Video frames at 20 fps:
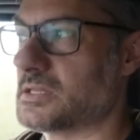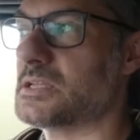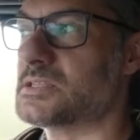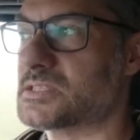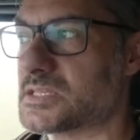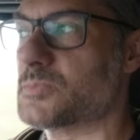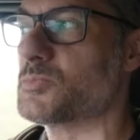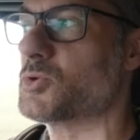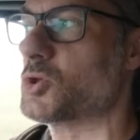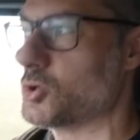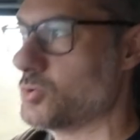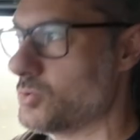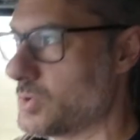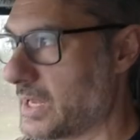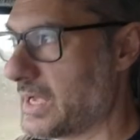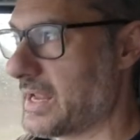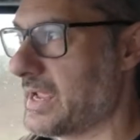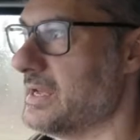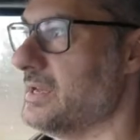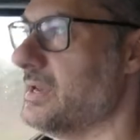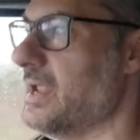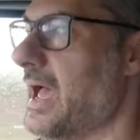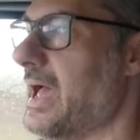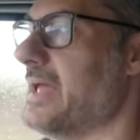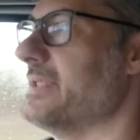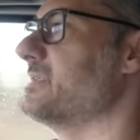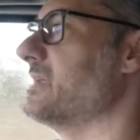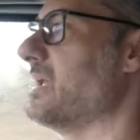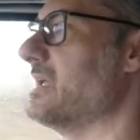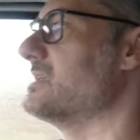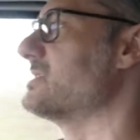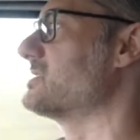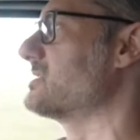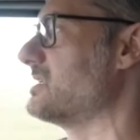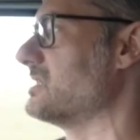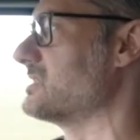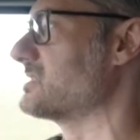did some googling and has